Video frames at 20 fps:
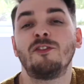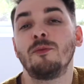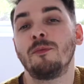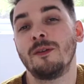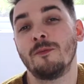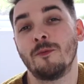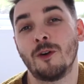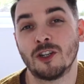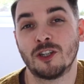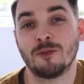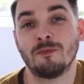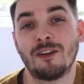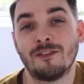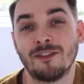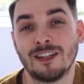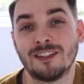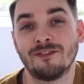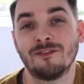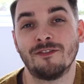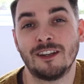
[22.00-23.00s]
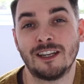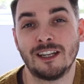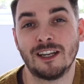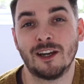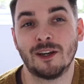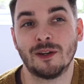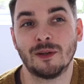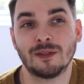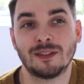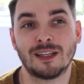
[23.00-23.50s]
you've been watching my recent
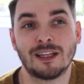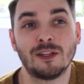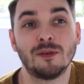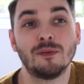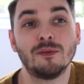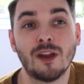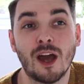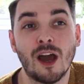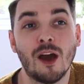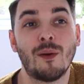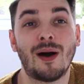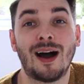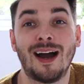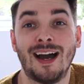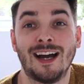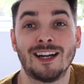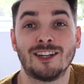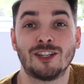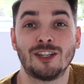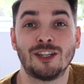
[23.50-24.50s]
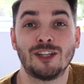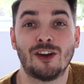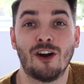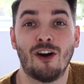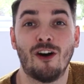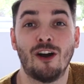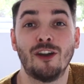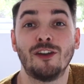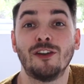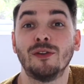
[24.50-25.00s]
videos, then you know I actually
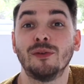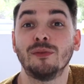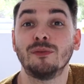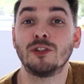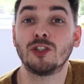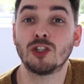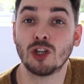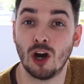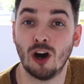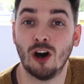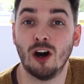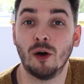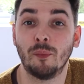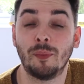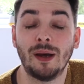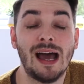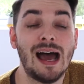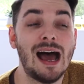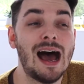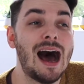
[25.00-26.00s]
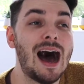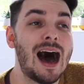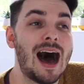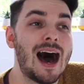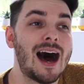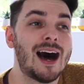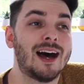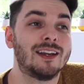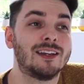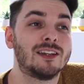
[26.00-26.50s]
got a new job.
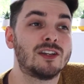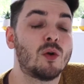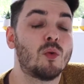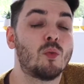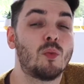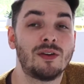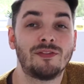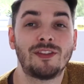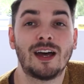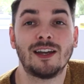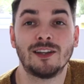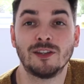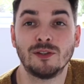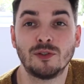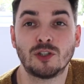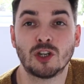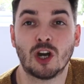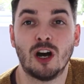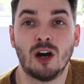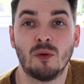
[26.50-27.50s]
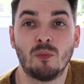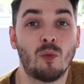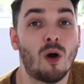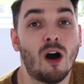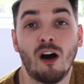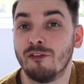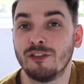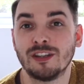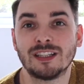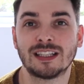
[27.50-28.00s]
And with that new job,
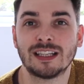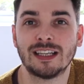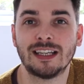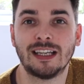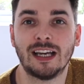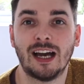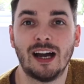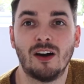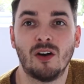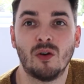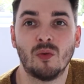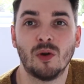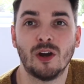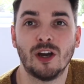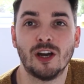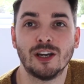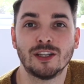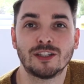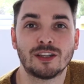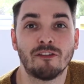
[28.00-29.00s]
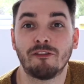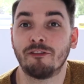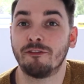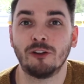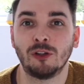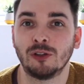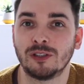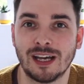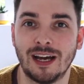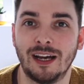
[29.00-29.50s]
obviously, was
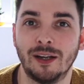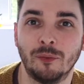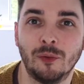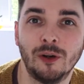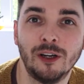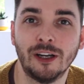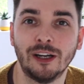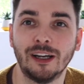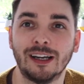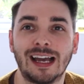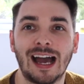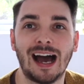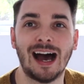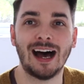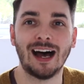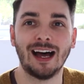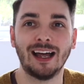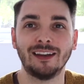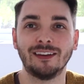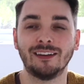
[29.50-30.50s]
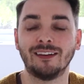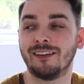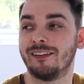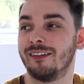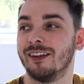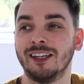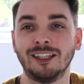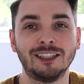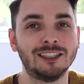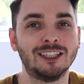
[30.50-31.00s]
full-time work. And
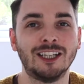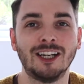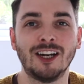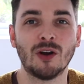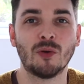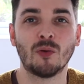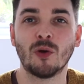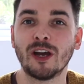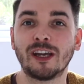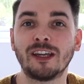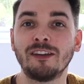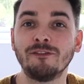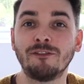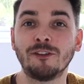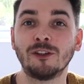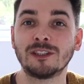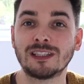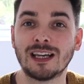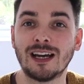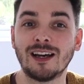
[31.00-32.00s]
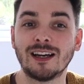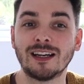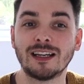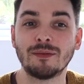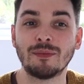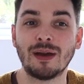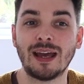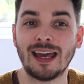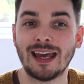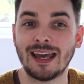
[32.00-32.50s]
working
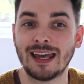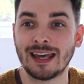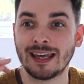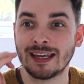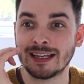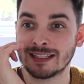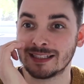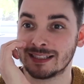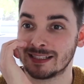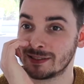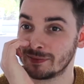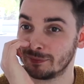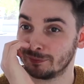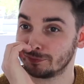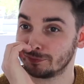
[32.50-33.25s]
full-time is